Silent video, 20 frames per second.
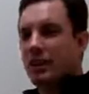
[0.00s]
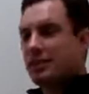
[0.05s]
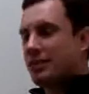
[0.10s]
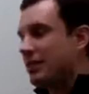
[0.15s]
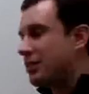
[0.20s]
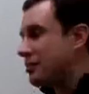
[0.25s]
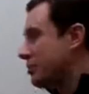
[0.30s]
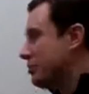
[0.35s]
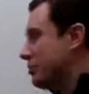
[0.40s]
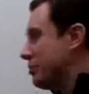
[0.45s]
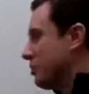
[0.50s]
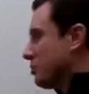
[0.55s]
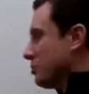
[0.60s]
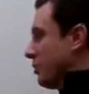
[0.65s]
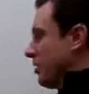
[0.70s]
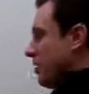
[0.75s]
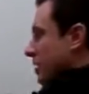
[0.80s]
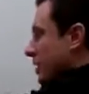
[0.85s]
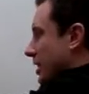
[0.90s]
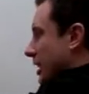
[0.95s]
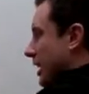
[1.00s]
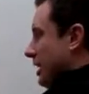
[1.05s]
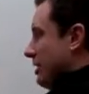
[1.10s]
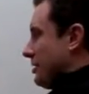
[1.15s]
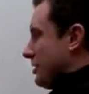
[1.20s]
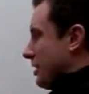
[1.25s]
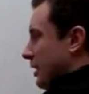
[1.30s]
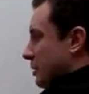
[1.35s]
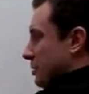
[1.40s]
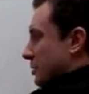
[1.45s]
And this is just within, like I
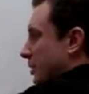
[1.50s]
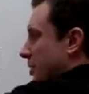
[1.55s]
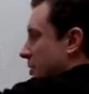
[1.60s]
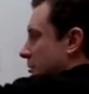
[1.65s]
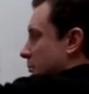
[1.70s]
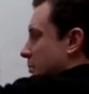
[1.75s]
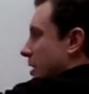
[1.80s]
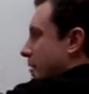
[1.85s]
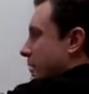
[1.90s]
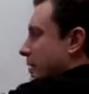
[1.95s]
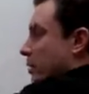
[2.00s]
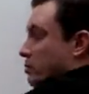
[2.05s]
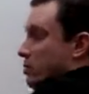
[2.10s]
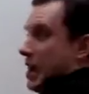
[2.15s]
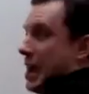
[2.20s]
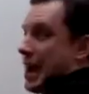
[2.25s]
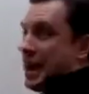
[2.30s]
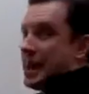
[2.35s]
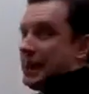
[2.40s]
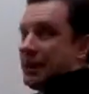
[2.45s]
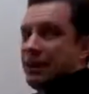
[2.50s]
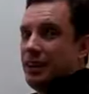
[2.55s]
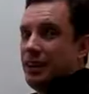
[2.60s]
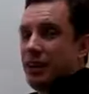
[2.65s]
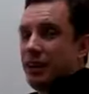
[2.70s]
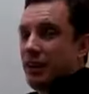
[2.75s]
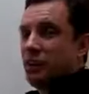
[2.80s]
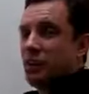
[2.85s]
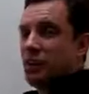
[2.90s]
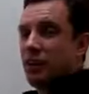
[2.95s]
said, within maybe a rack,
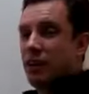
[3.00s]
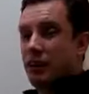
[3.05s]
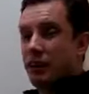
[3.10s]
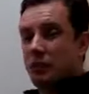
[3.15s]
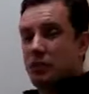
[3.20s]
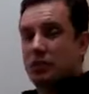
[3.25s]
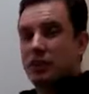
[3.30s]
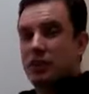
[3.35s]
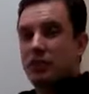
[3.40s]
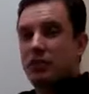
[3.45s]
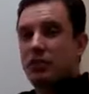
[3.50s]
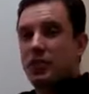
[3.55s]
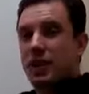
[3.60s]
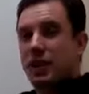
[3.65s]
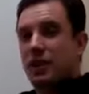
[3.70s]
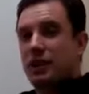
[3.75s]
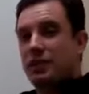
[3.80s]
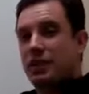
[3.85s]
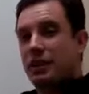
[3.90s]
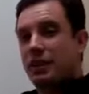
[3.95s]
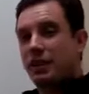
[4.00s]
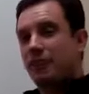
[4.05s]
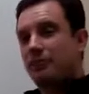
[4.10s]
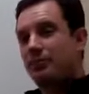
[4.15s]
within a single data center.